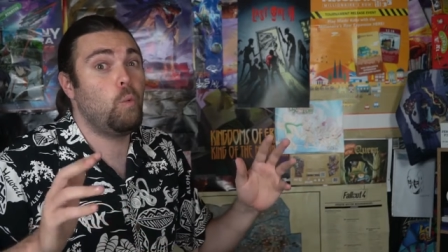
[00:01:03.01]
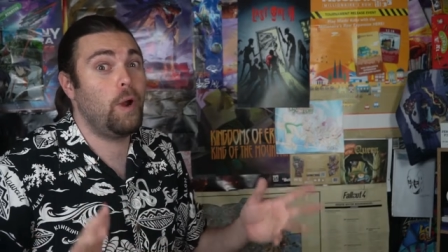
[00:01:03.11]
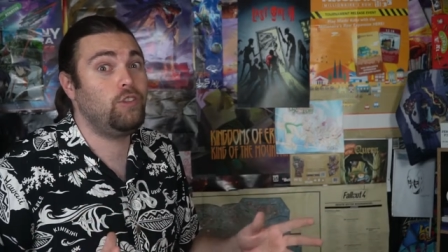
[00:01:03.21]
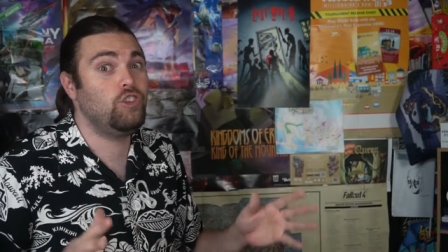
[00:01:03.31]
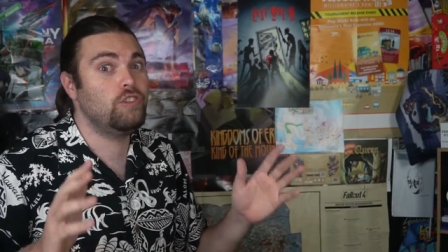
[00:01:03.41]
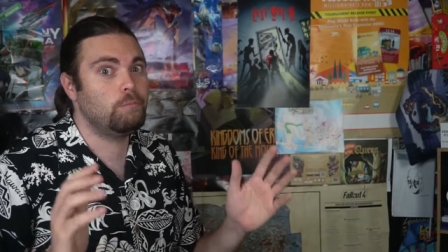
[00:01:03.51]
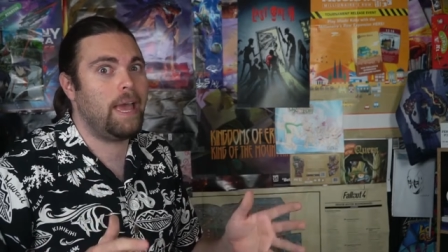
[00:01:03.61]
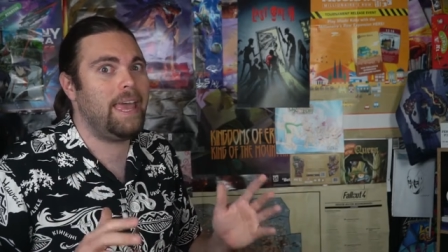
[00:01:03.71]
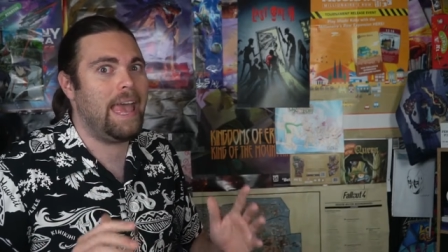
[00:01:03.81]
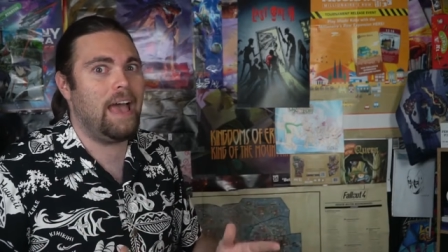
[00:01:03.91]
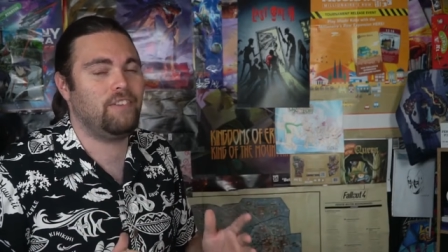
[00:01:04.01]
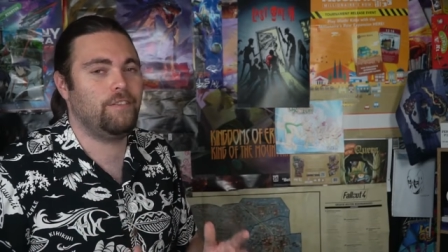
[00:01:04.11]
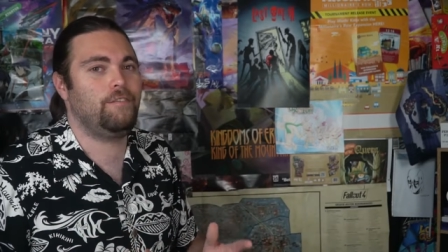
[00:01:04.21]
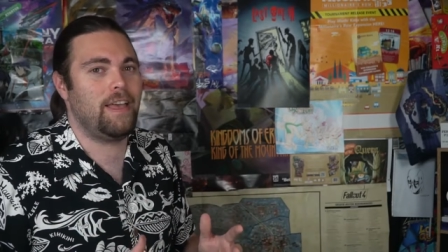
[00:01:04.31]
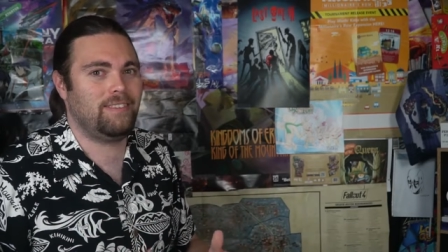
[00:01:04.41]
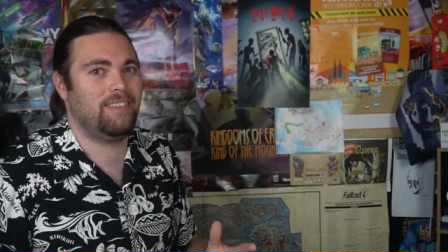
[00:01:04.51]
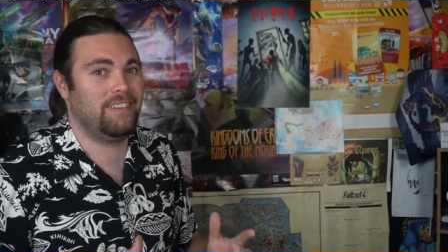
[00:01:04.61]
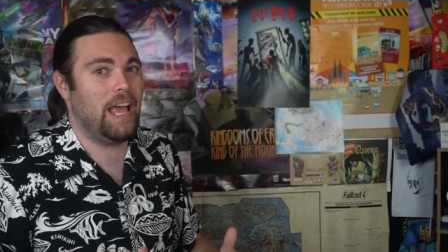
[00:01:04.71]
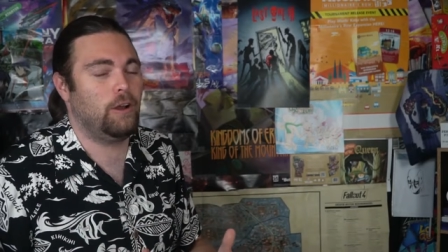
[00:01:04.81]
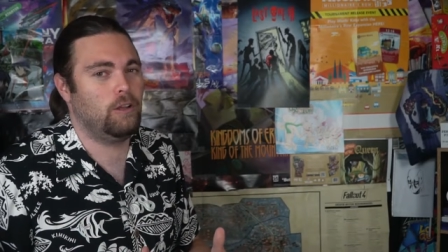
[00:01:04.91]
witches may have infested
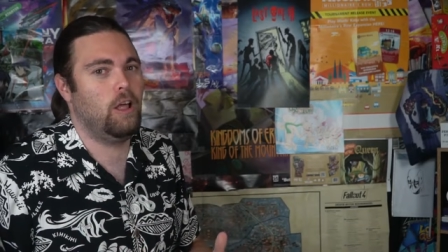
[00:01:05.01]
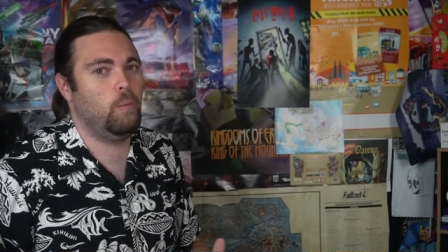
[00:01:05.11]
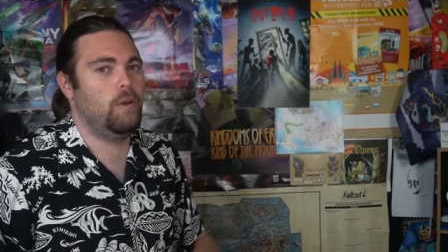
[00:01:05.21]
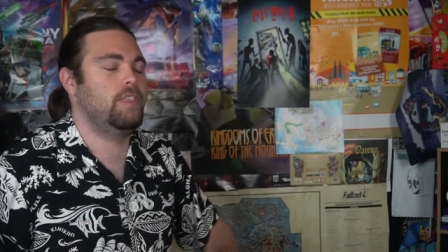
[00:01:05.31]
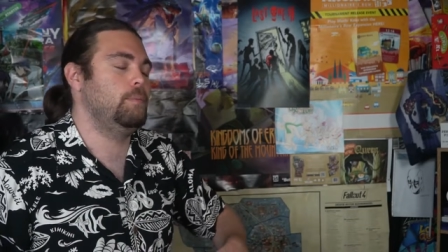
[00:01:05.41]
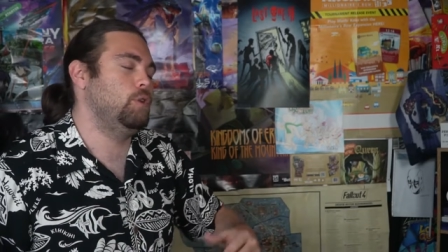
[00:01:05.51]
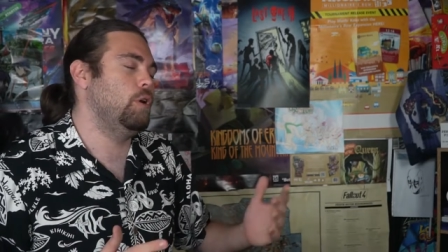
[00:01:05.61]
the town along with them.